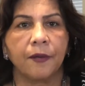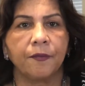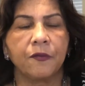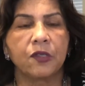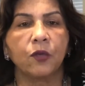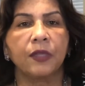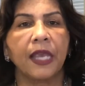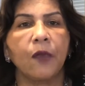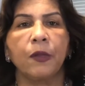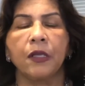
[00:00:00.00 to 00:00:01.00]
So
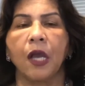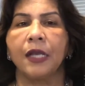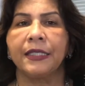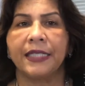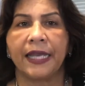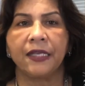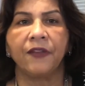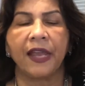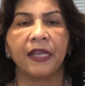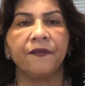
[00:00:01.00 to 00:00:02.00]
they will not get
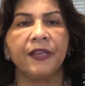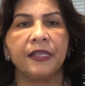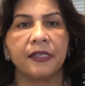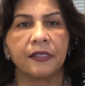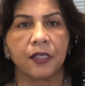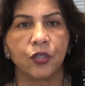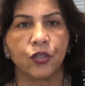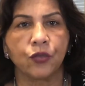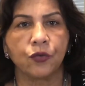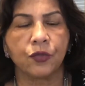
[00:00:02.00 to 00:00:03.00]
any visas
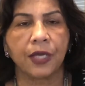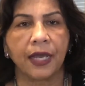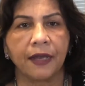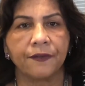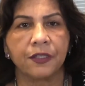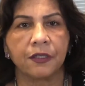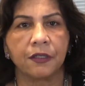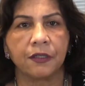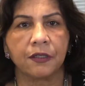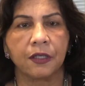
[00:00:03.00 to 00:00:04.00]
issued
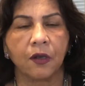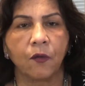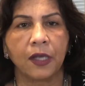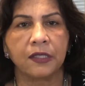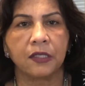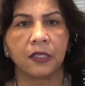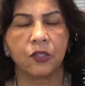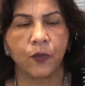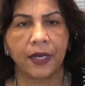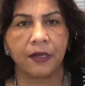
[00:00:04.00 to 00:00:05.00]
after once the
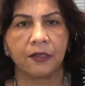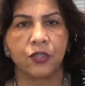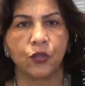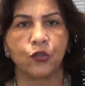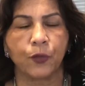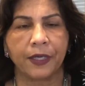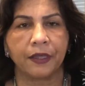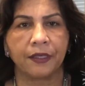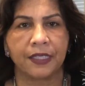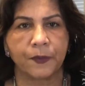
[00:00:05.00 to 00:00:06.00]
June
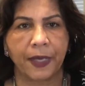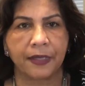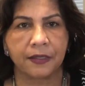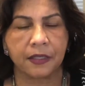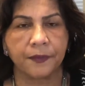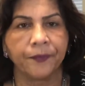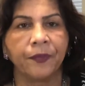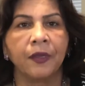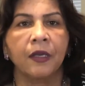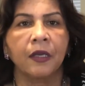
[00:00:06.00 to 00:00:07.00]
23rd has passed.
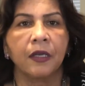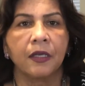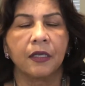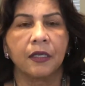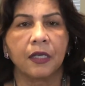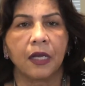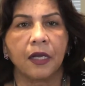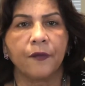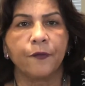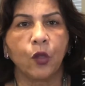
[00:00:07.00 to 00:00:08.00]

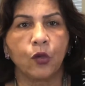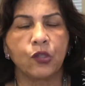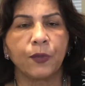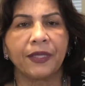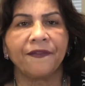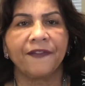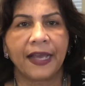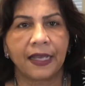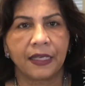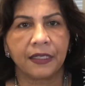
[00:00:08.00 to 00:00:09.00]
Those with a
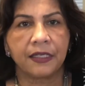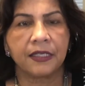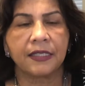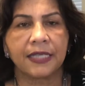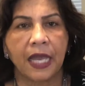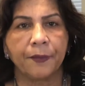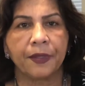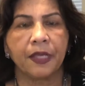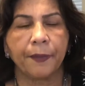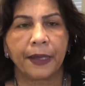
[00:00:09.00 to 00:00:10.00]
valid stamp in
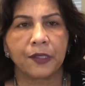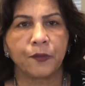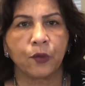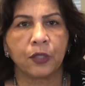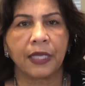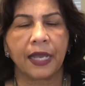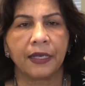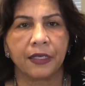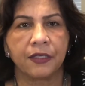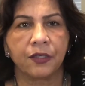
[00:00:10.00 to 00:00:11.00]
their passport can
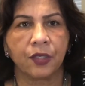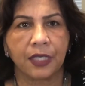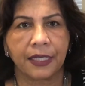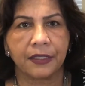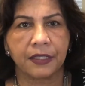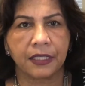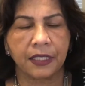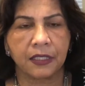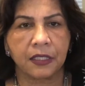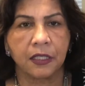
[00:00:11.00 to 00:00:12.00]
enter the United
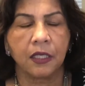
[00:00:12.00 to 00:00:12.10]
States.